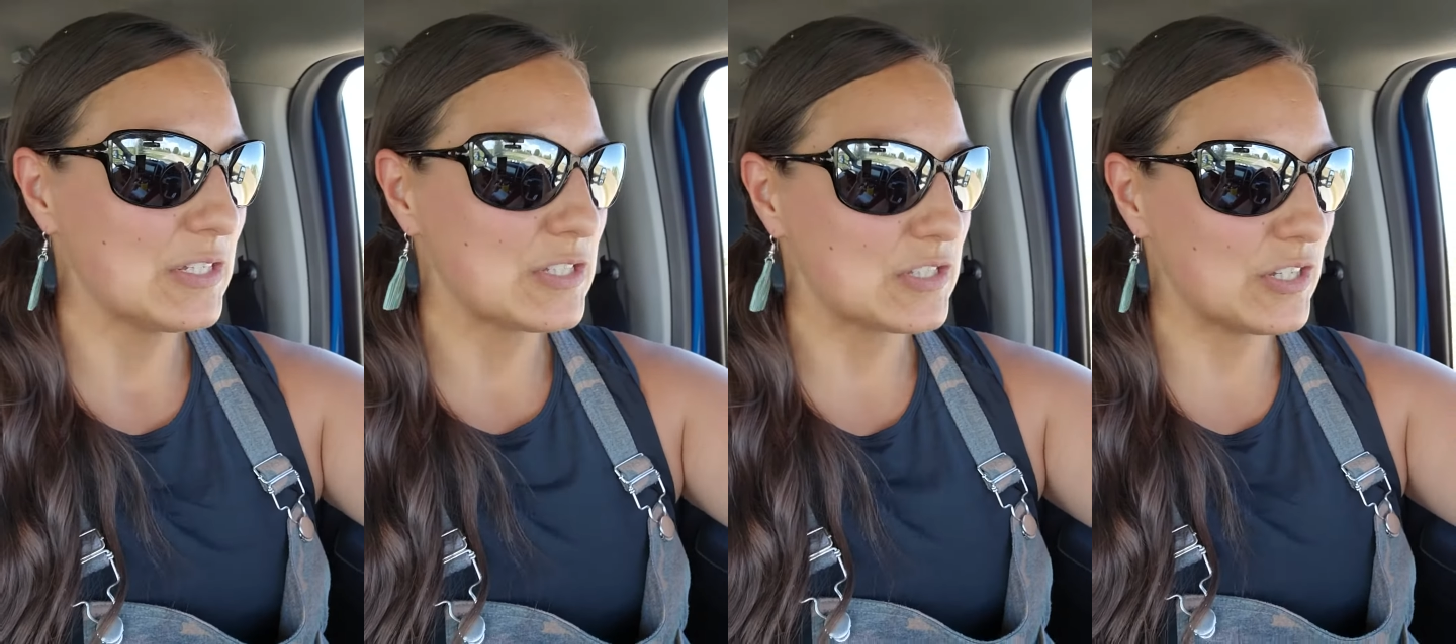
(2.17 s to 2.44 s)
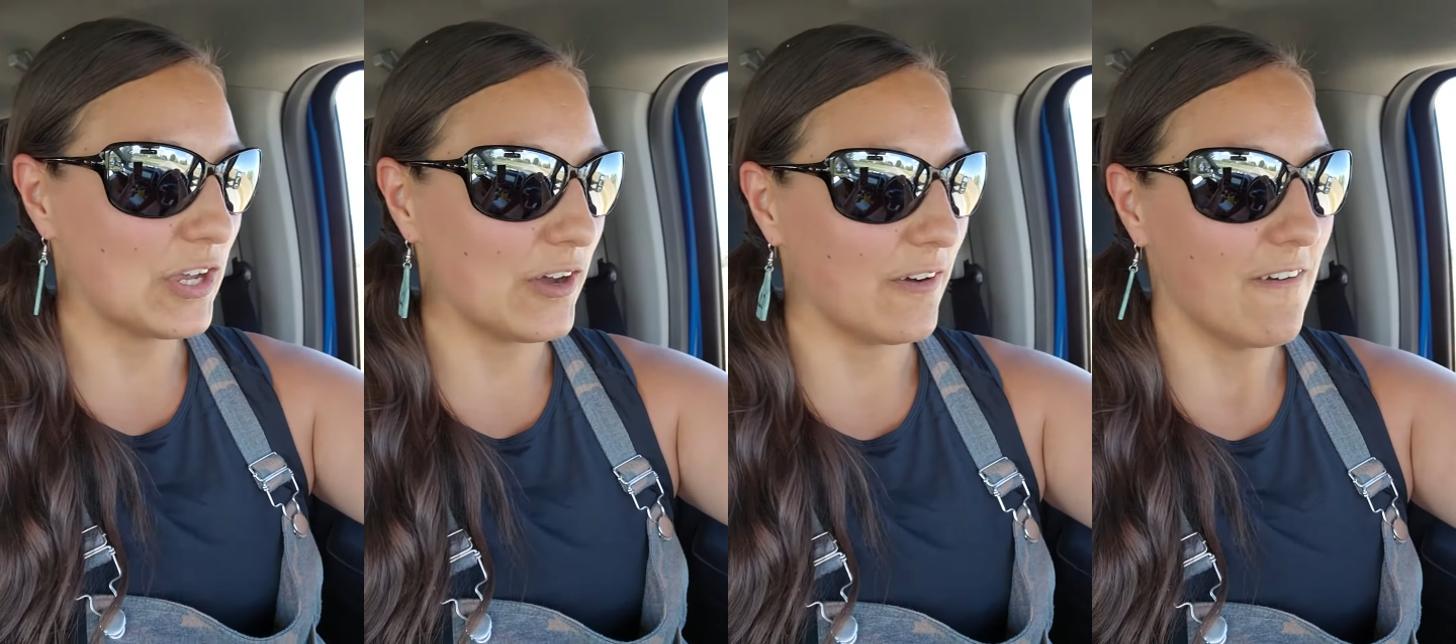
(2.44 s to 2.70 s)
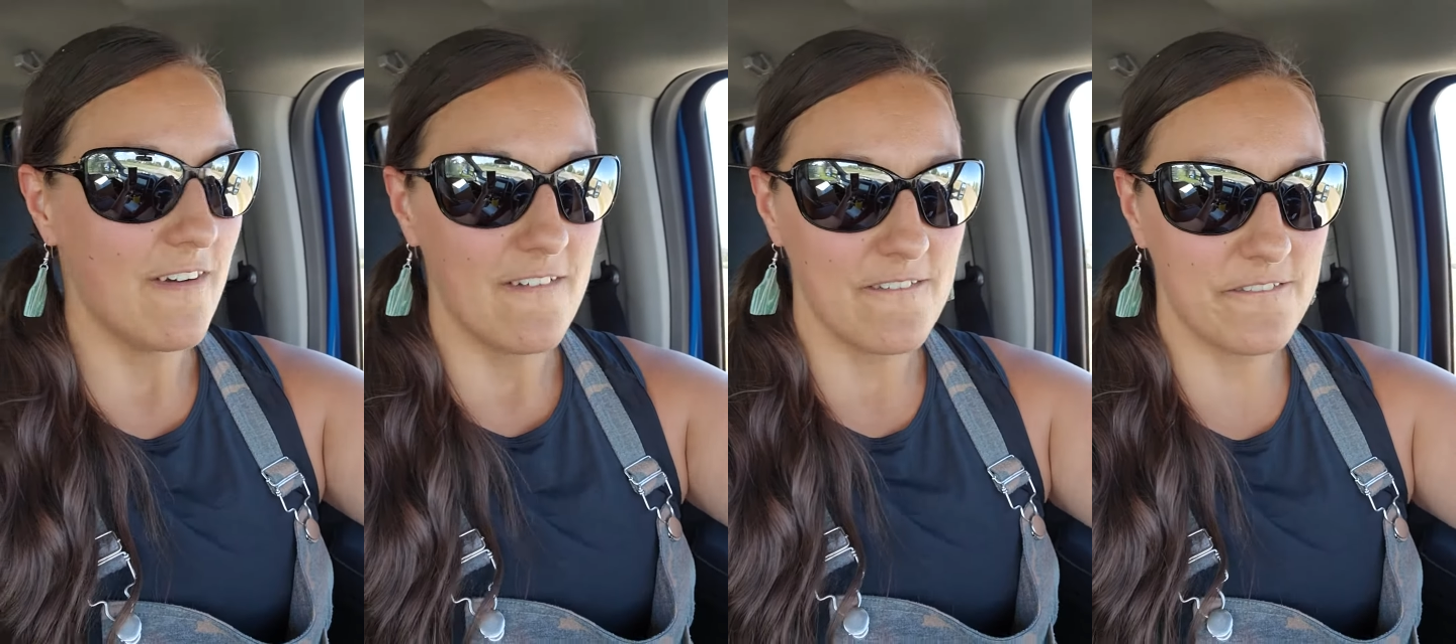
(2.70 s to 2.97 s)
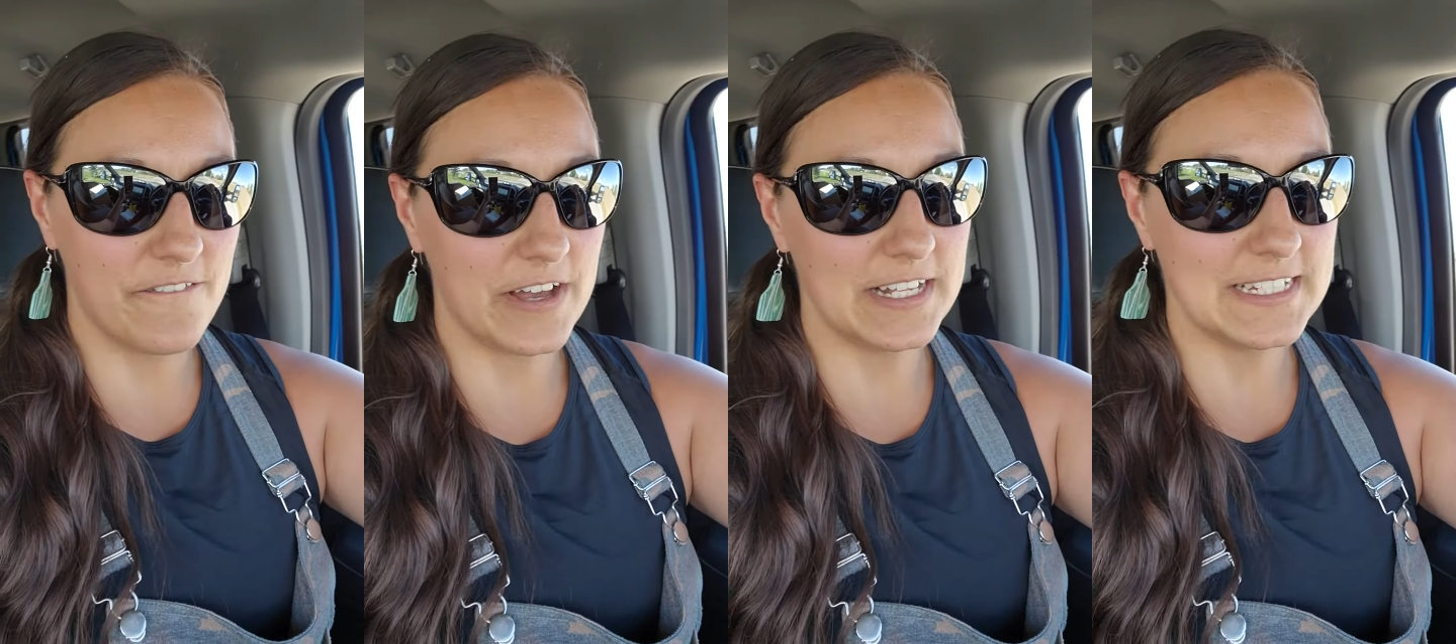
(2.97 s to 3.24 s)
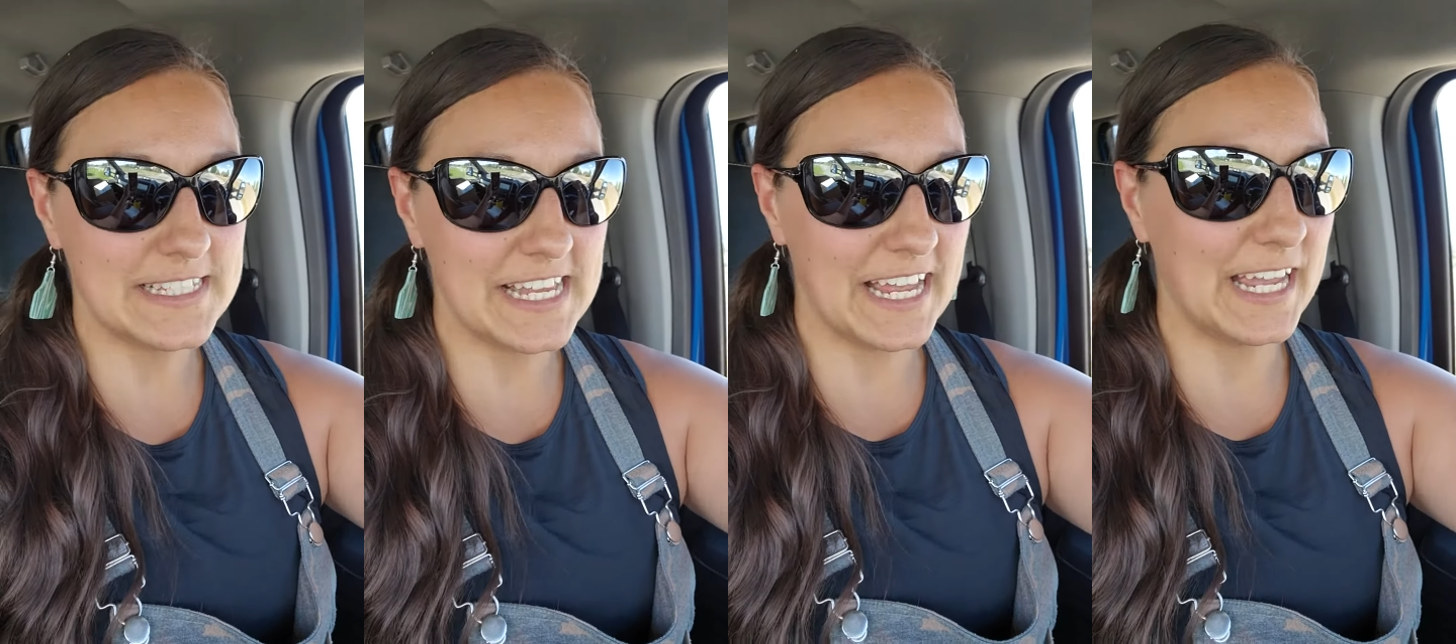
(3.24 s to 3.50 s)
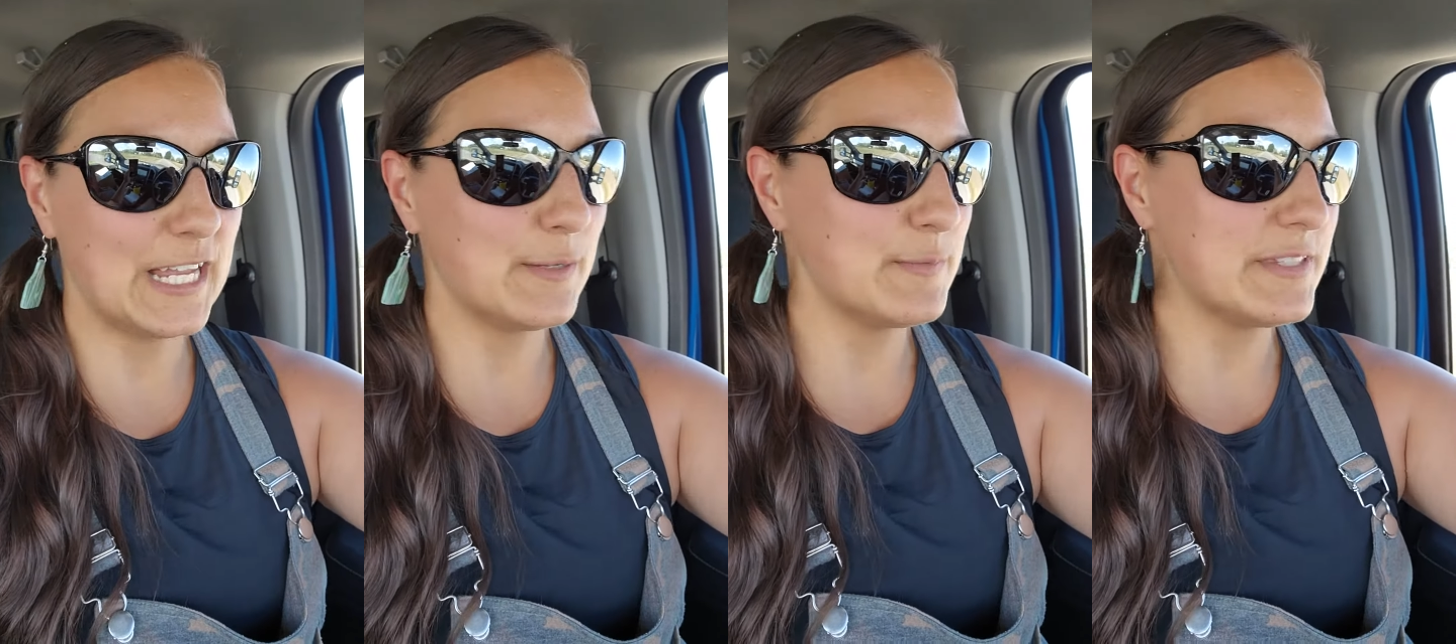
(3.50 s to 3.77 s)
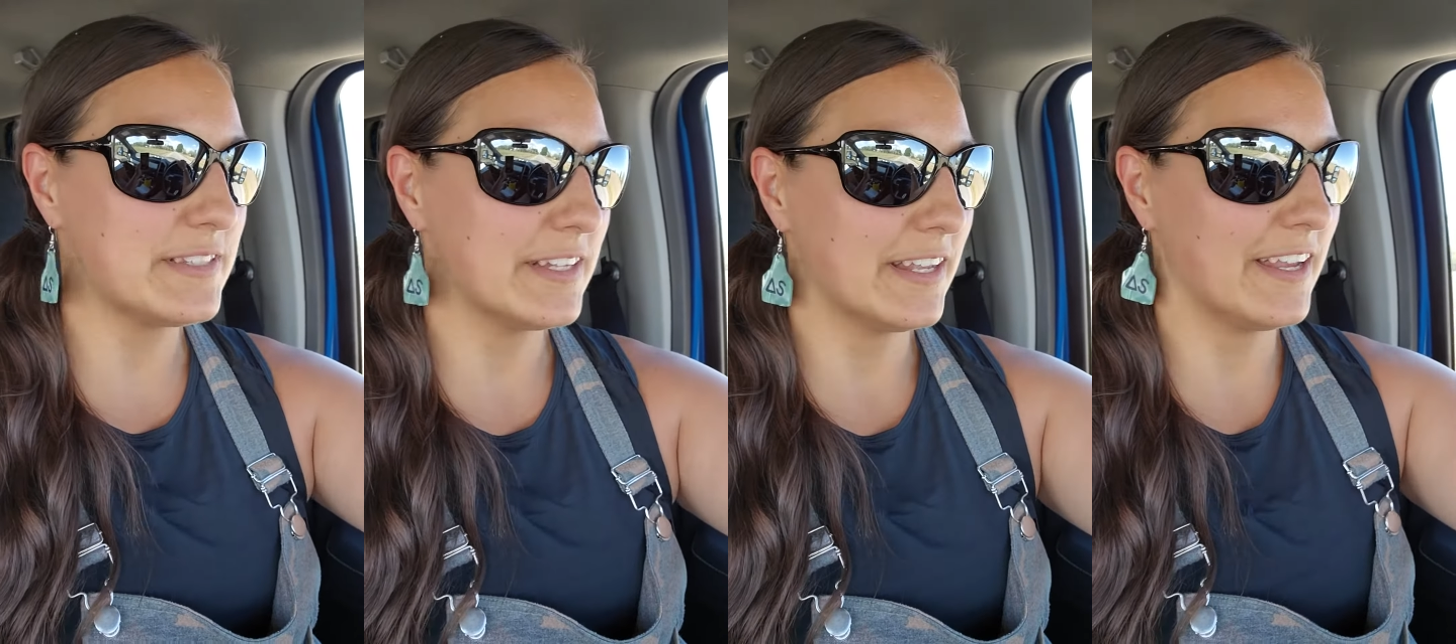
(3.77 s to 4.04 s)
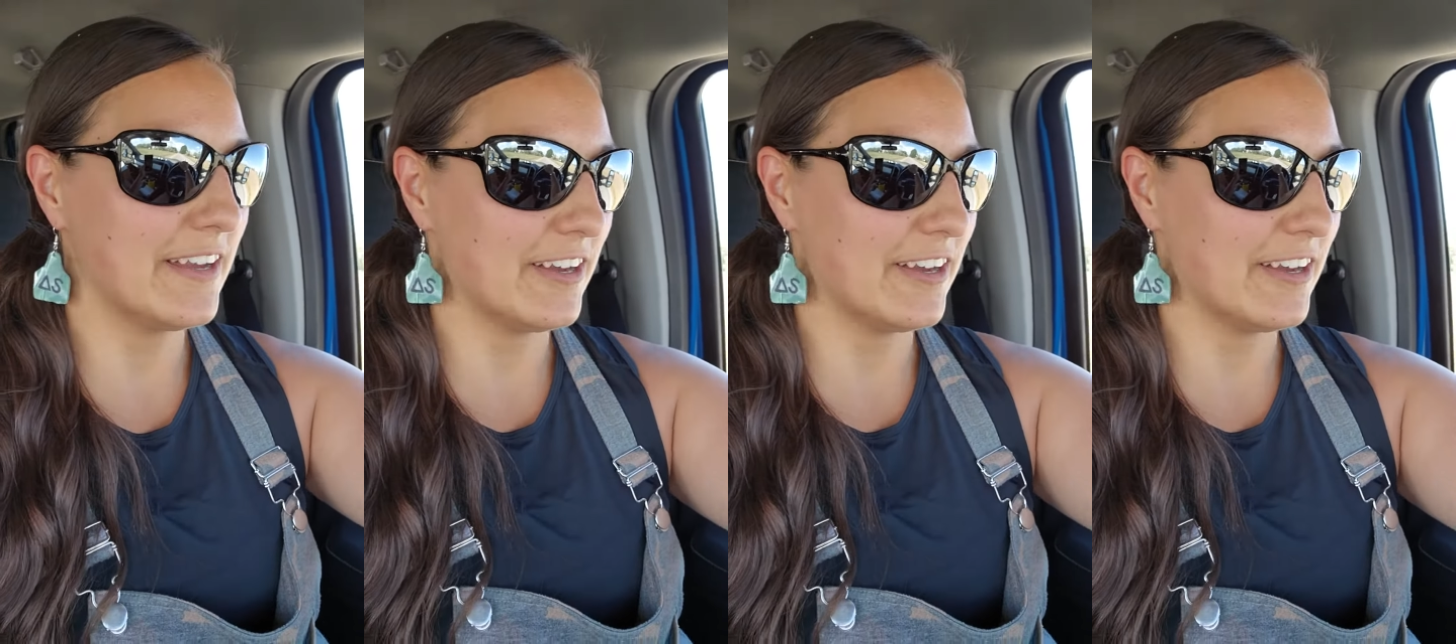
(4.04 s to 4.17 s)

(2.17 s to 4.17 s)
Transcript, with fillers: So, fun times